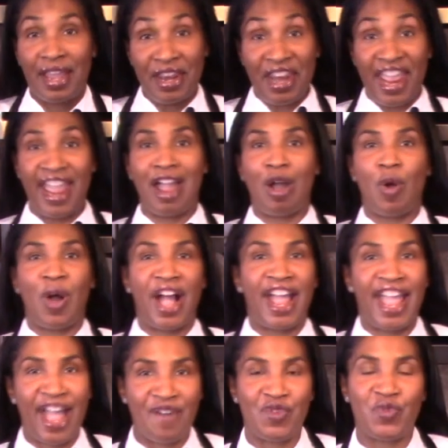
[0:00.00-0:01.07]
now I
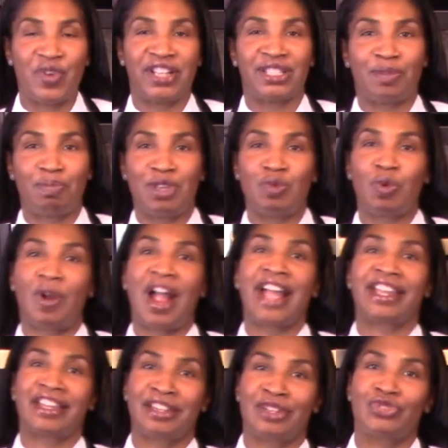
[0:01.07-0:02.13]
have a recipe where I
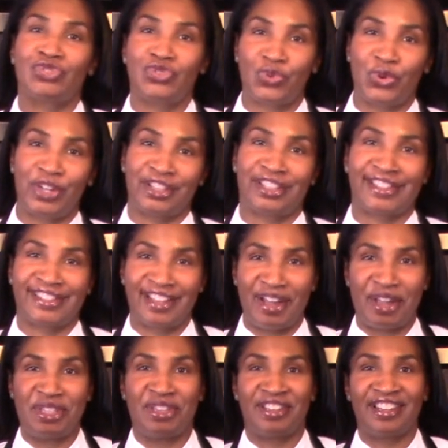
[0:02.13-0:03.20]
can enjoy
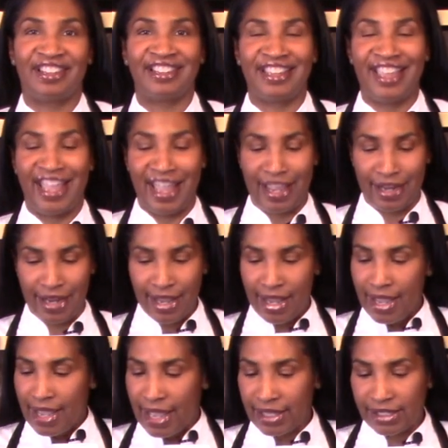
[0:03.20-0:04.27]
lasagna again.
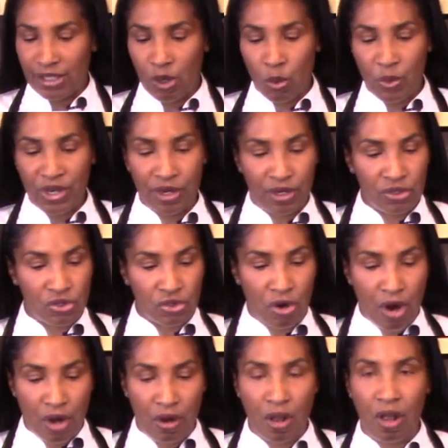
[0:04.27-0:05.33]
And so we're going to
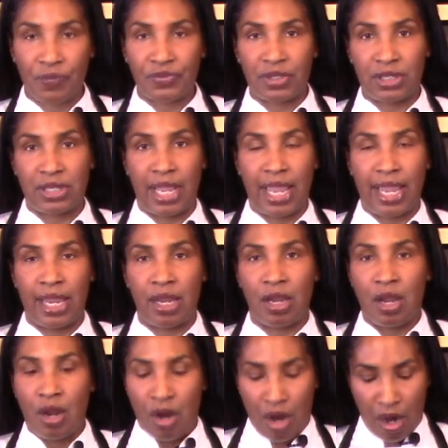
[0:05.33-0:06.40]
start off today
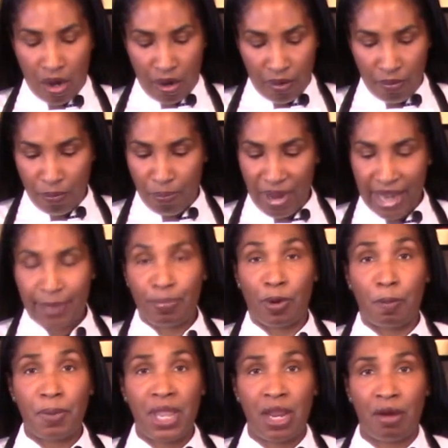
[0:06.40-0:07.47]
by
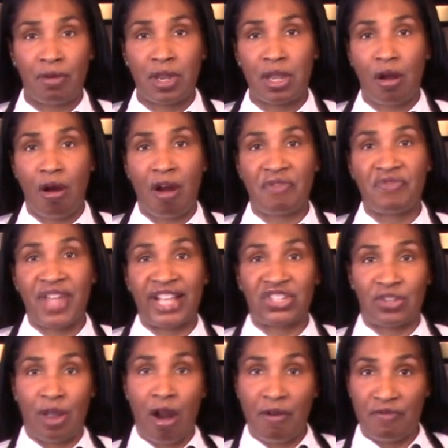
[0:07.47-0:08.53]
preparing our
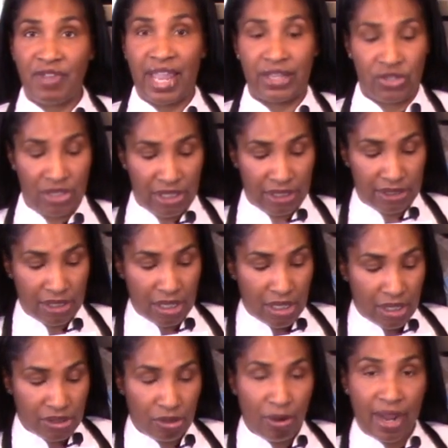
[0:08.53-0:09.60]
veggies.
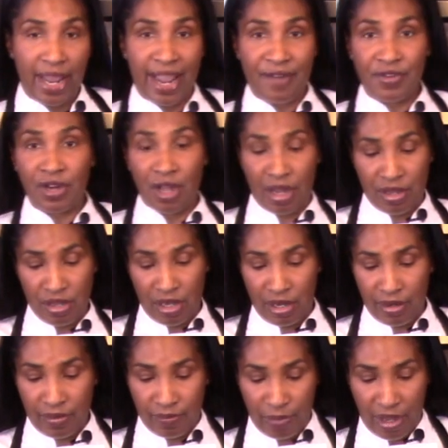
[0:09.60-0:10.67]
So I have an
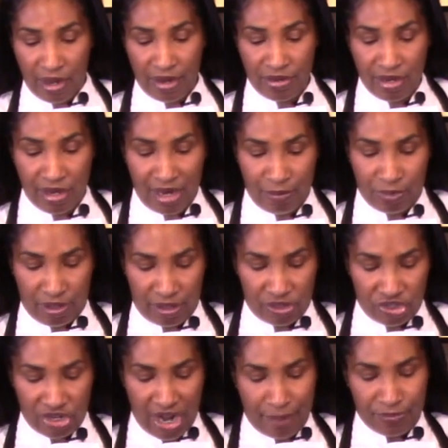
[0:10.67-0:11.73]
onion, and I'm going
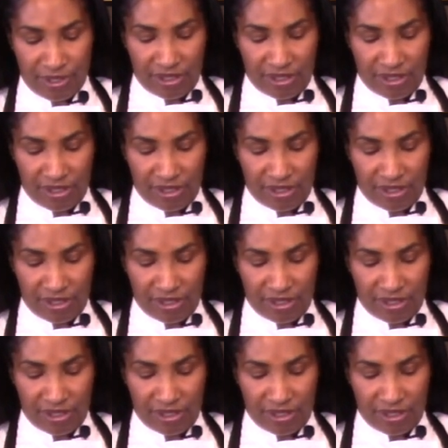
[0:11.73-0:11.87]
to chop